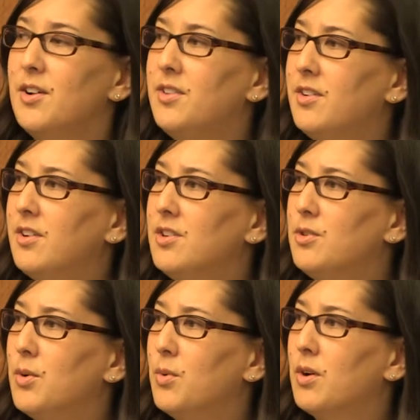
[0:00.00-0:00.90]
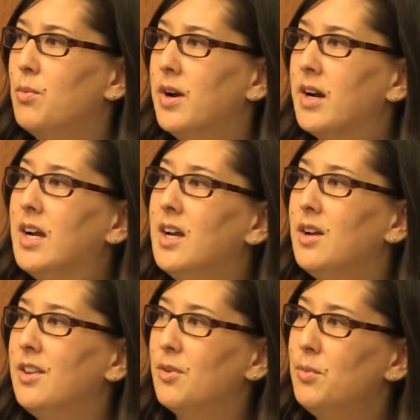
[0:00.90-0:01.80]
out there that are doing work where
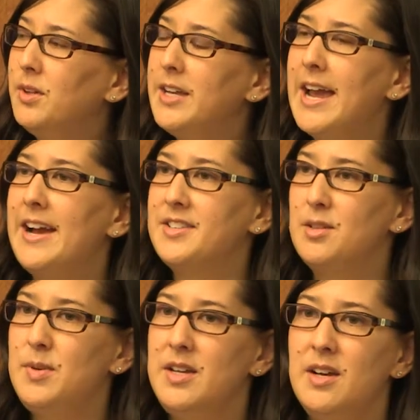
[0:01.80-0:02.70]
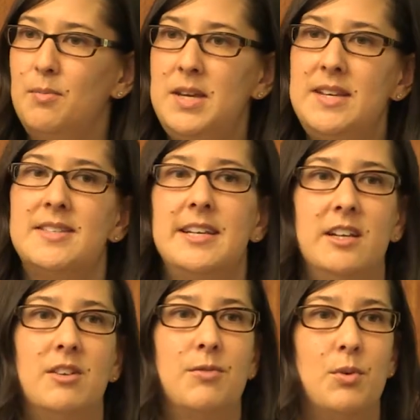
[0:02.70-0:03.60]
there really has to be a piece in
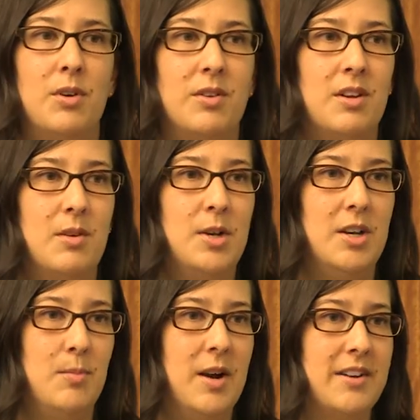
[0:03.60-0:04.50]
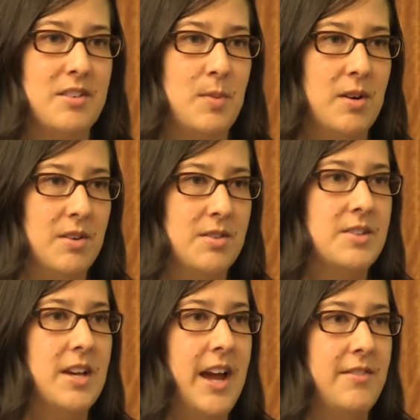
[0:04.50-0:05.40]
it for the community practice partners
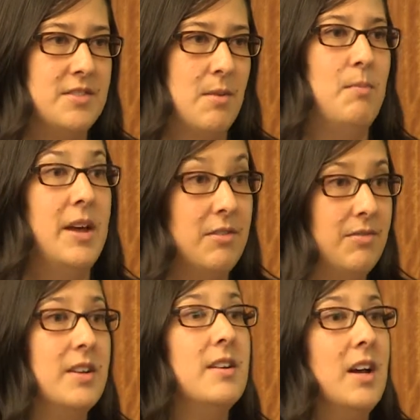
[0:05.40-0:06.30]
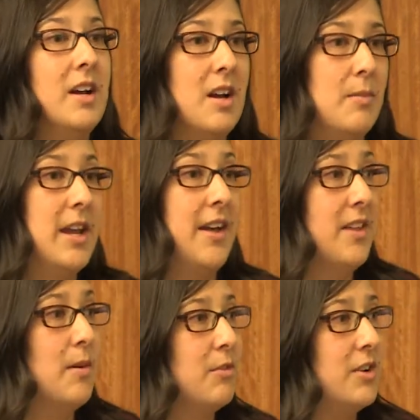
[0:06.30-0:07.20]
to have some benefit coming at
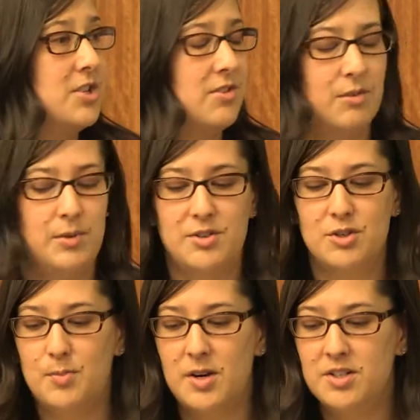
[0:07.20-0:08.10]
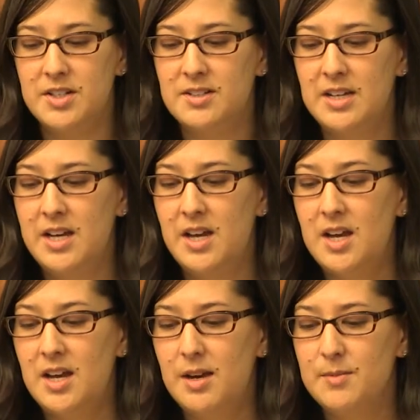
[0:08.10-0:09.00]
them for each of the research projects.
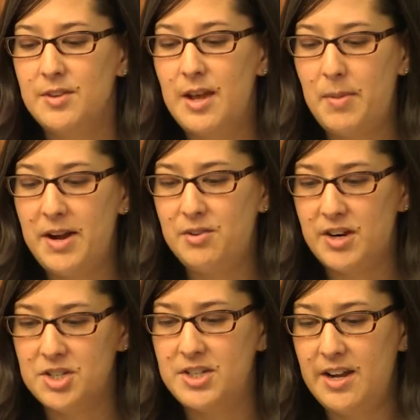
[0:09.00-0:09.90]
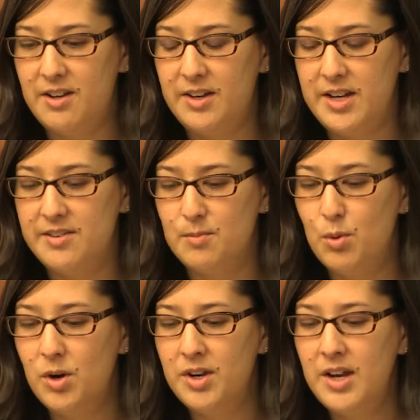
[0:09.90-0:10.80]
So that bidirectionality is
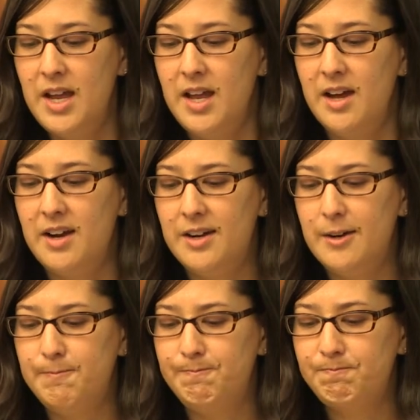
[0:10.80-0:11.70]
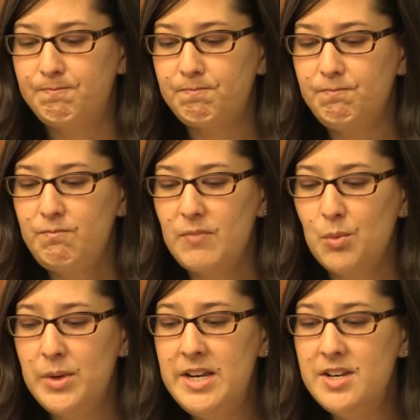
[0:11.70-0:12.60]
important.
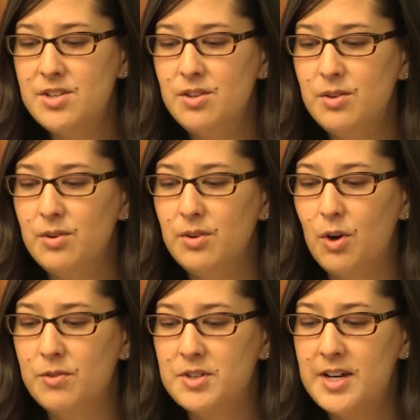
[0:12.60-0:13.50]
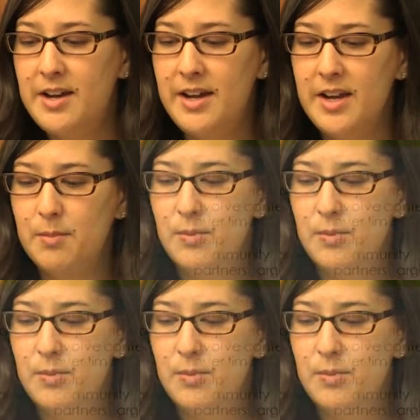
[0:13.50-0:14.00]
We need to, over time,